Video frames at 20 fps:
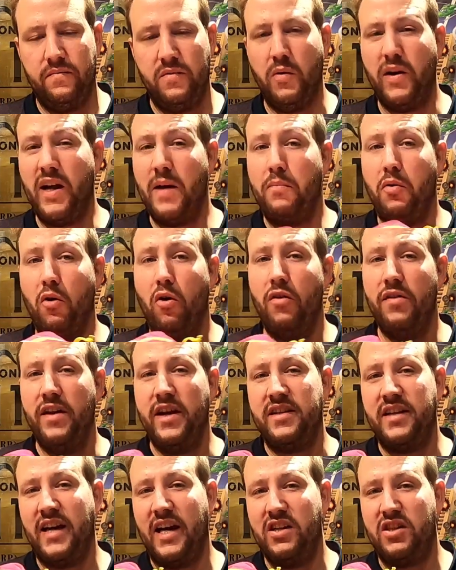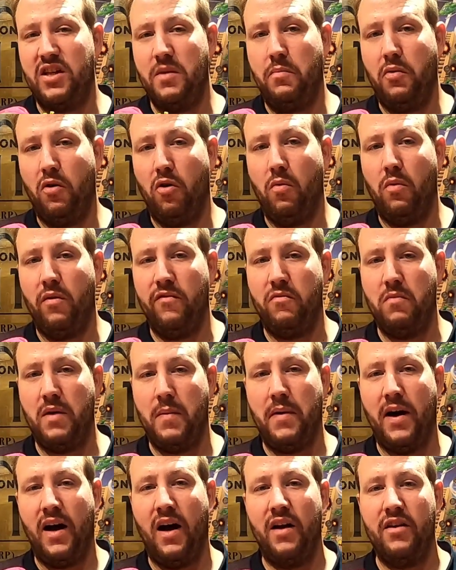But when I bought this, I actually bought one for my
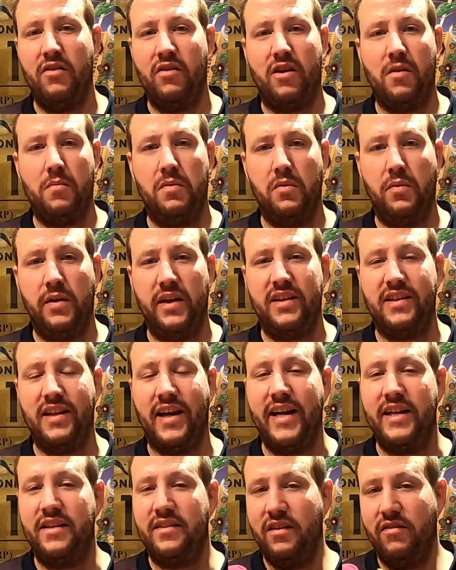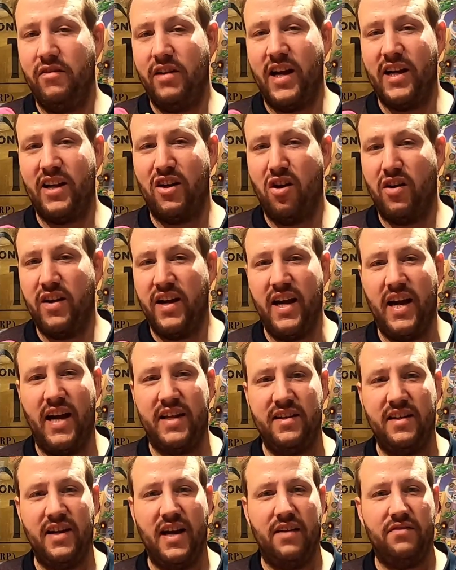partner a couple of weeks later and I got it. I
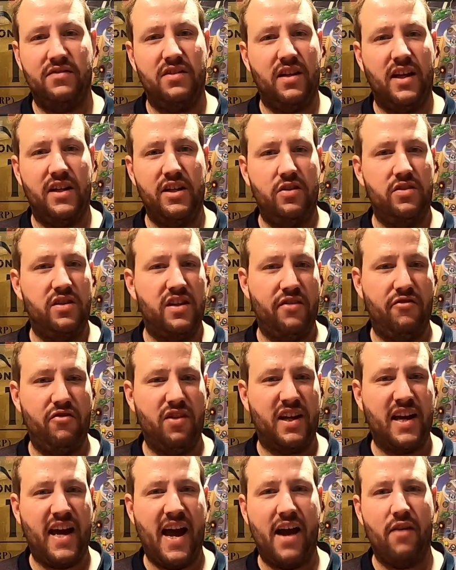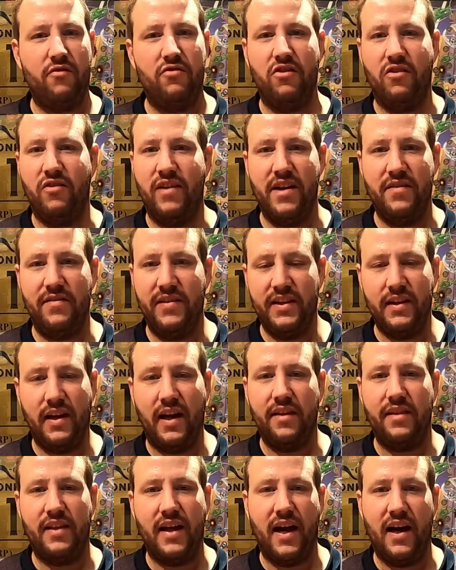didn't have to like use a different account or anything
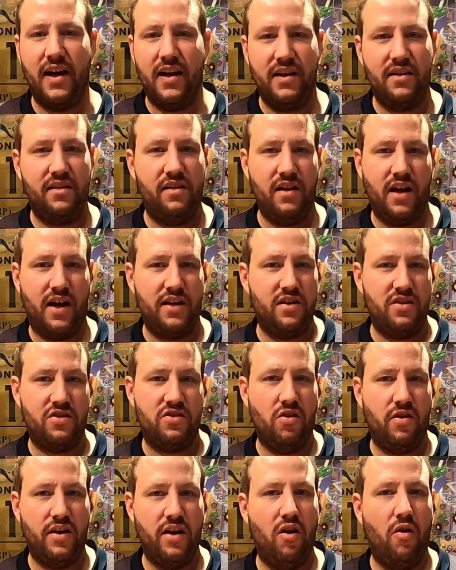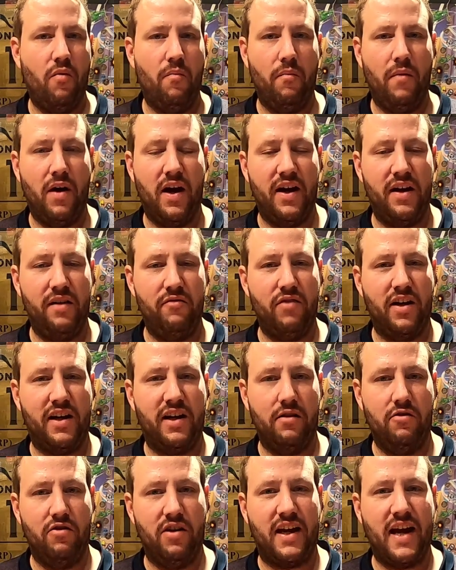like that. I, I just got it on my
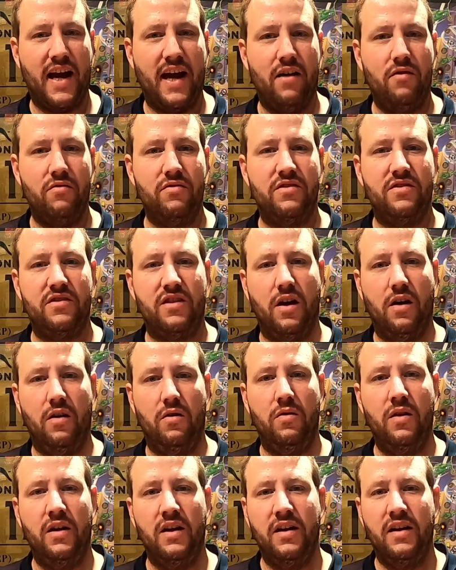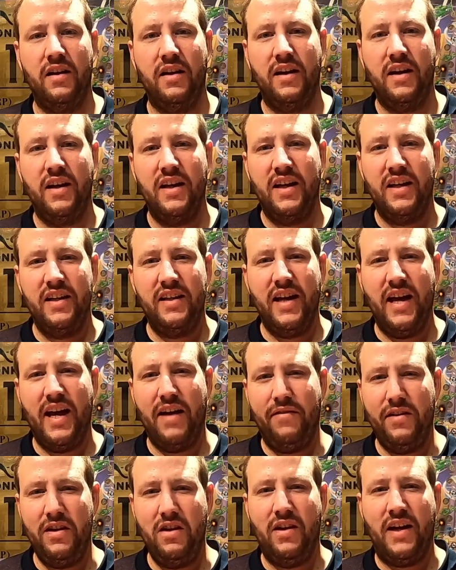regular account. So yeah, I
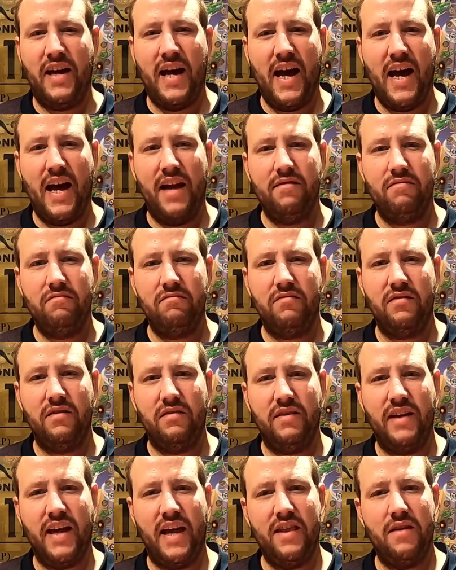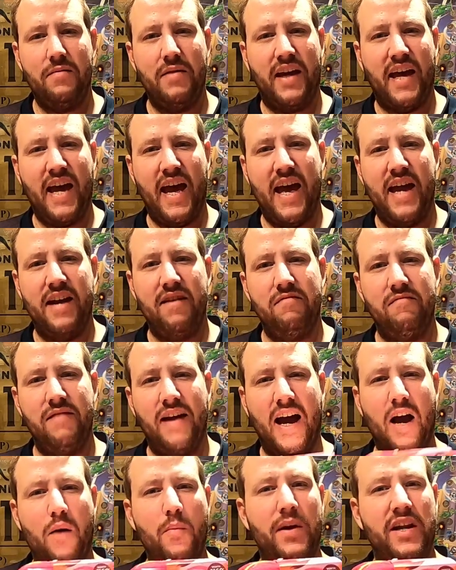think you can get them again.
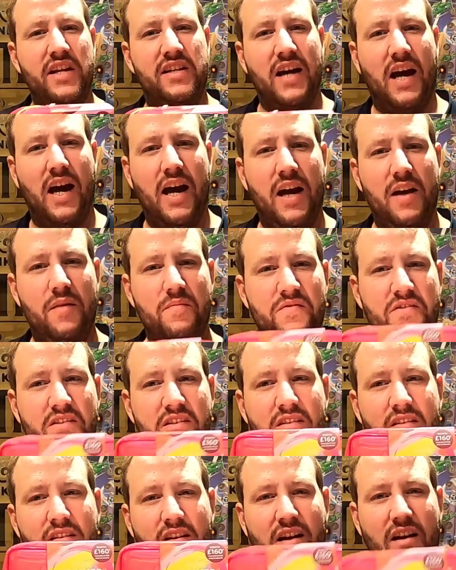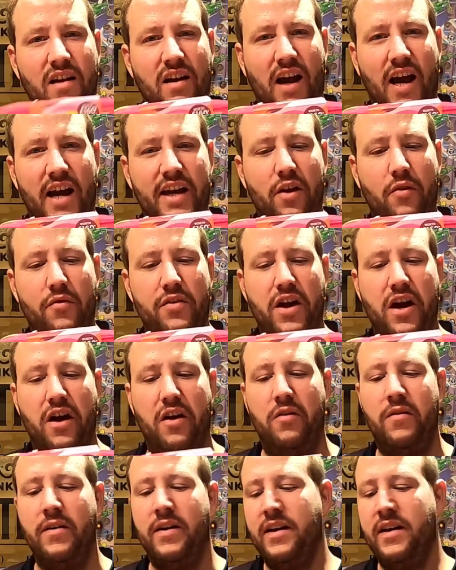How many times? I don't know.